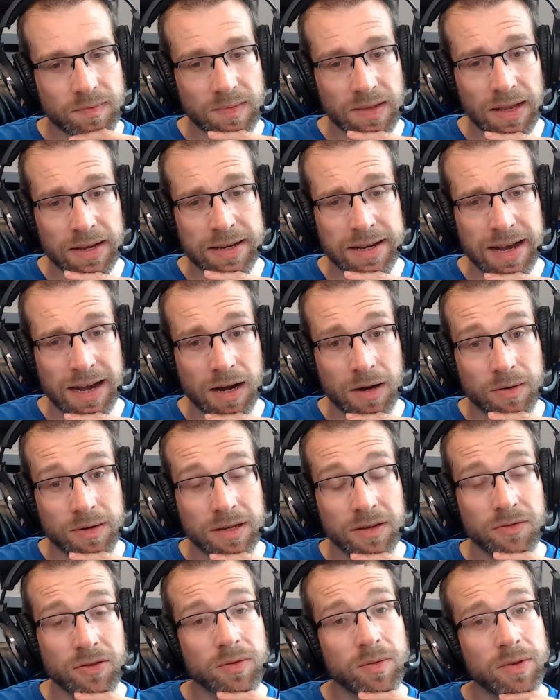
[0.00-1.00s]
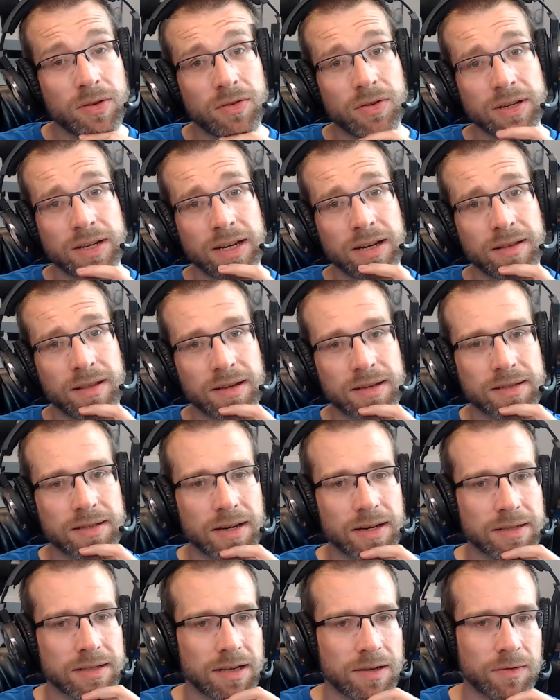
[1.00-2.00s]
Now, if you're wondering how that
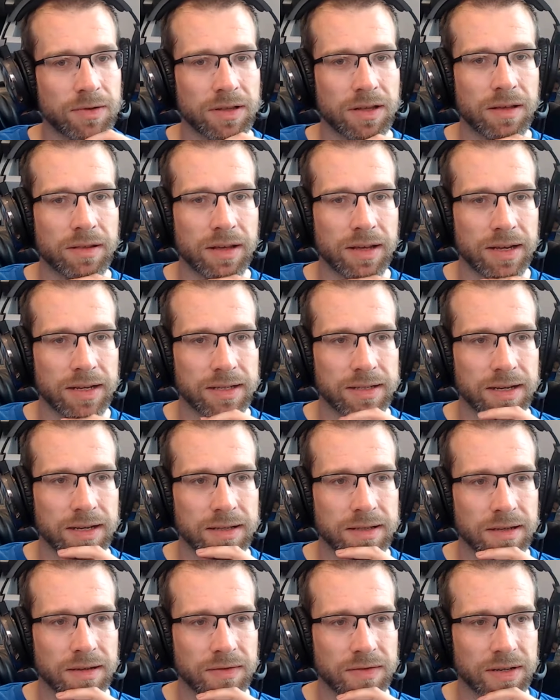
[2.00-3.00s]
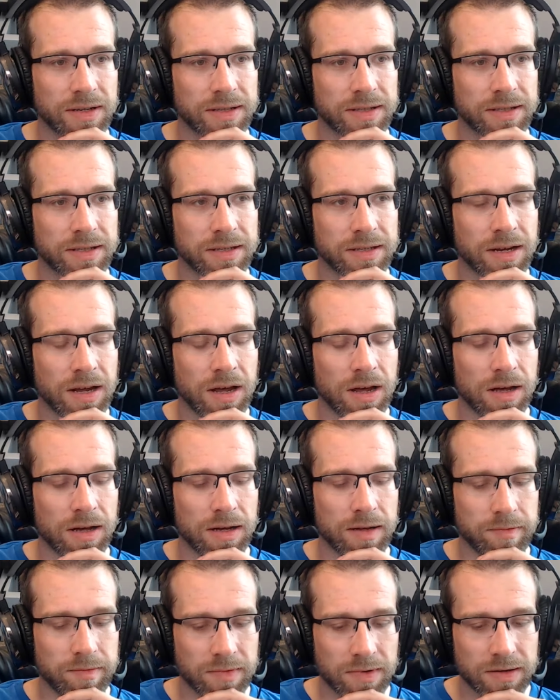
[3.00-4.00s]
stacks up with other headsets I've tested,
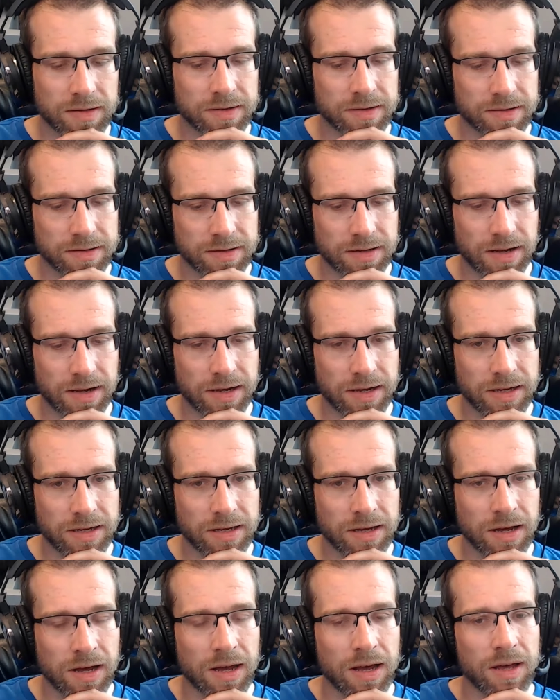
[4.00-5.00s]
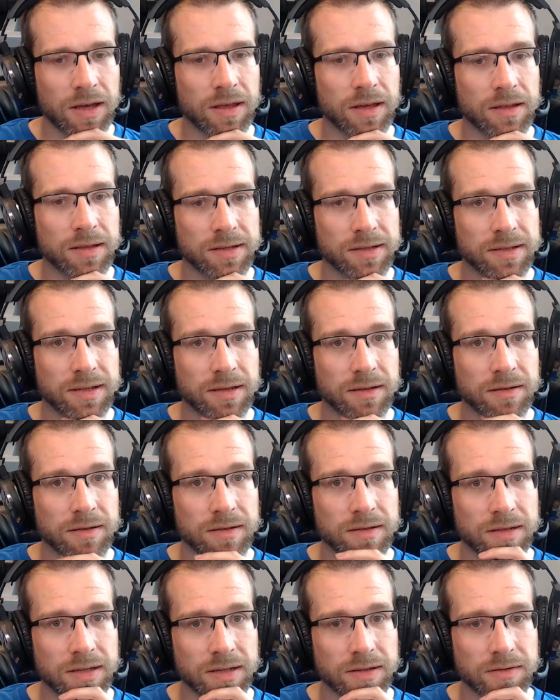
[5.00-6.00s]
I must say that the
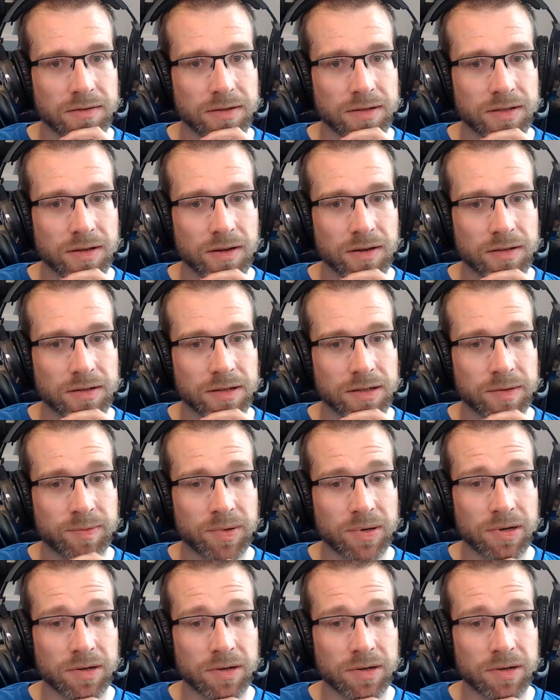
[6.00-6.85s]
SteelSeries Arctis Pro